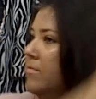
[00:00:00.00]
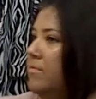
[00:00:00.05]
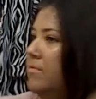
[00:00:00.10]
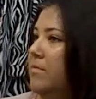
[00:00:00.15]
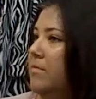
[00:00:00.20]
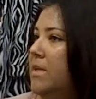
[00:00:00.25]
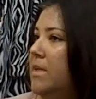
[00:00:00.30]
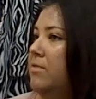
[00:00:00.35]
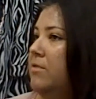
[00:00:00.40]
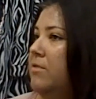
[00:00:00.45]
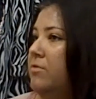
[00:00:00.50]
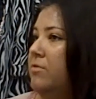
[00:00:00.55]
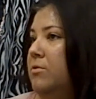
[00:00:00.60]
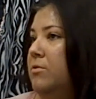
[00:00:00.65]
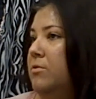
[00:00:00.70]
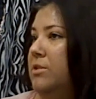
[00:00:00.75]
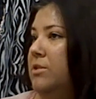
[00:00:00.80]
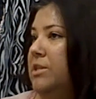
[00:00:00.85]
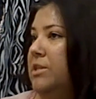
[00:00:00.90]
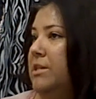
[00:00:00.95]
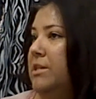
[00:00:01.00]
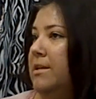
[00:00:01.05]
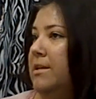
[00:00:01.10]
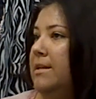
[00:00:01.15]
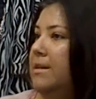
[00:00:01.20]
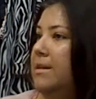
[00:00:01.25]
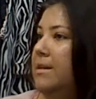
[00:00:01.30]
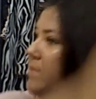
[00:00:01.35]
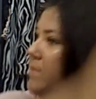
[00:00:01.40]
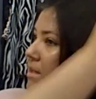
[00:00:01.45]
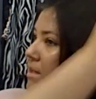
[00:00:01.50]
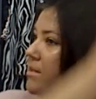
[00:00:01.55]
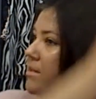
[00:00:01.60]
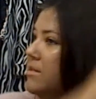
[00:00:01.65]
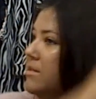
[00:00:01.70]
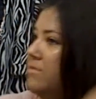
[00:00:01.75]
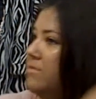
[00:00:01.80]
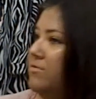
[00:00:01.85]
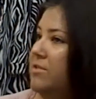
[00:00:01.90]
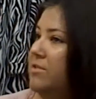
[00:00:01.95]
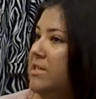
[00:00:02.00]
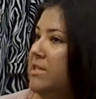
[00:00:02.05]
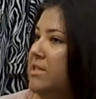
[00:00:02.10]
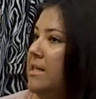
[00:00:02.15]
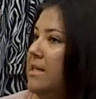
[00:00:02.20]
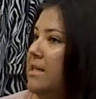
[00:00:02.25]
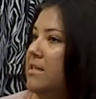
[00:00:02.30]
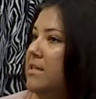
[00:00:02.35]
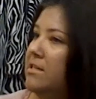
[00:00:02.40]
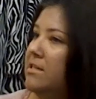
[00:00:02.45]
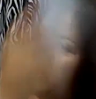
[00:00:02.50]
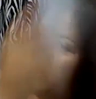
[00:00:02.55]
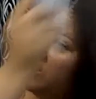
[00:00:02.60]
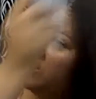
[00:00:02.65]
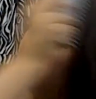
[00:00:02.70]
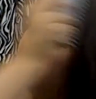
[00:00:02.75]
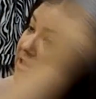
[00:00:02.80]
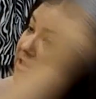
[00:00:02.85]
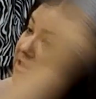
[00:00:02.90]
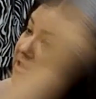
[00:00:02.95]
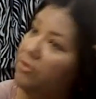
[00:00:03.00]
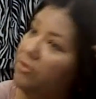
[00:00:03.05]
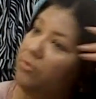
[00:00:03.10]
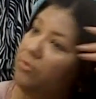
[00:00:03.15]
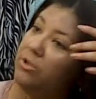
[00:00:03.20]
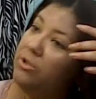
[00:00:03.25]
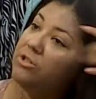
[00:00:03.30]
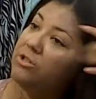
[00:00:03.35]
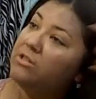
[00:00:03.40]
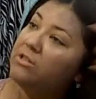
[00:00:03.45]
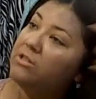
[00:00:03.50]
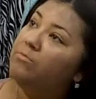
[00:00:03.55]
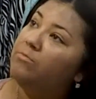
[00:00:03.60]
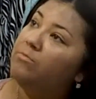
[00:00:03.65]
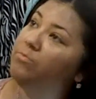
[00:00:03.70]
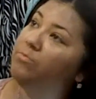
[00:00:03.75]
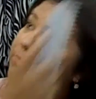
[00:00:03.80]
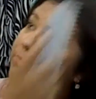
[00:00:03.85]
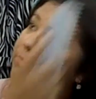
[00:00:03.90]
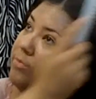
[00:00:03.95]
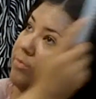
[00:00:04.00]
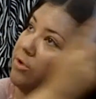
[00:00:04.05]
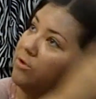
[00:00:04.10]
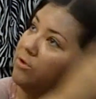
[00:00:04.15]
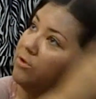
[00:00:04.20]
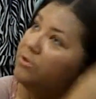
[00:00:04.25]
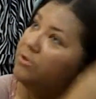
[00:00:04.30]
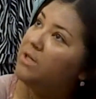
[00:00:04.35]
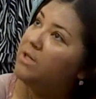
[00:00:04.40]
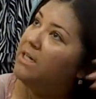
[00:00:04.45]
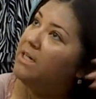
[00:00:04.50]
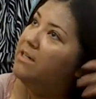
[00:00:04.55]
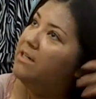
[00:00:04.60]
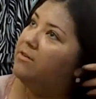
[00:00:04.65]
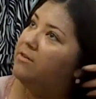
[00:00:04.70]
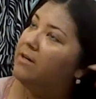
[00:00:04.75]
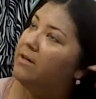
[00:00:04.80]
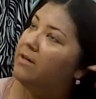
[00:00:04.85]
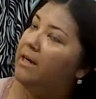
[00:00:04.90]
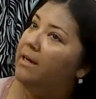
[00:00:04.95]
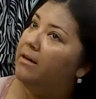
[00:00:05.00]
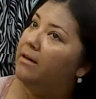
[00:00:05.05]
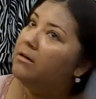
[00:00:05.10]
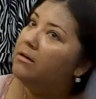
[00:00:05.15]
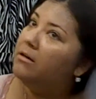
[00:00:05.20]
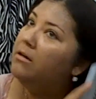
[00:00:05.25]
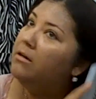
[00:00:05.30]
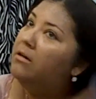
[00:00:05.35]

And of course, it eliminates frizziness, especially if you just blow dry your hair.